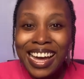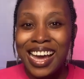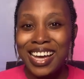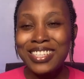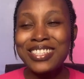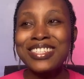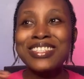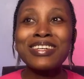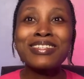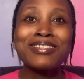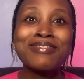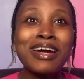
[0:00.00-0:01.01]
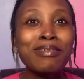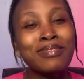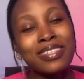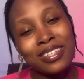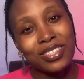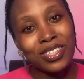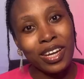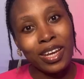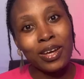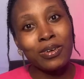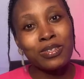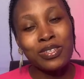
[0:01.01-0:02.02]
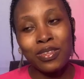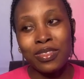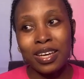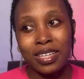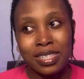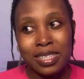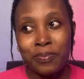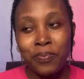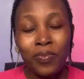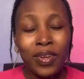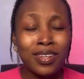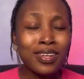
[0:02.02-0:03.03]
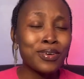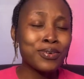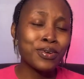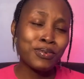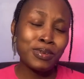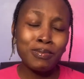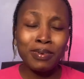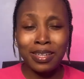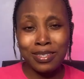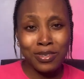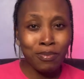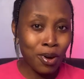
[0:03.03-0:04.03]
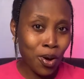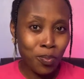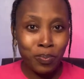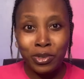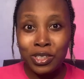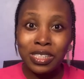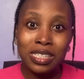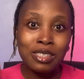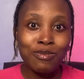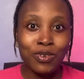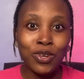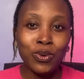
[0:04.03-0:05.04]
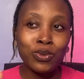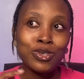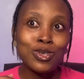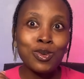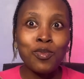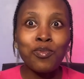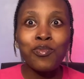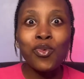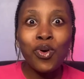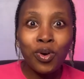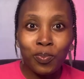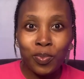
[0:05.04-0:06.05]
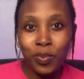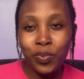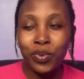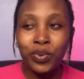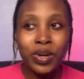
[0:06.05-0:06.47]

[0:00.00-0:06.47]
so subscribe to this channel so that the algorithm can somehow push this video to more people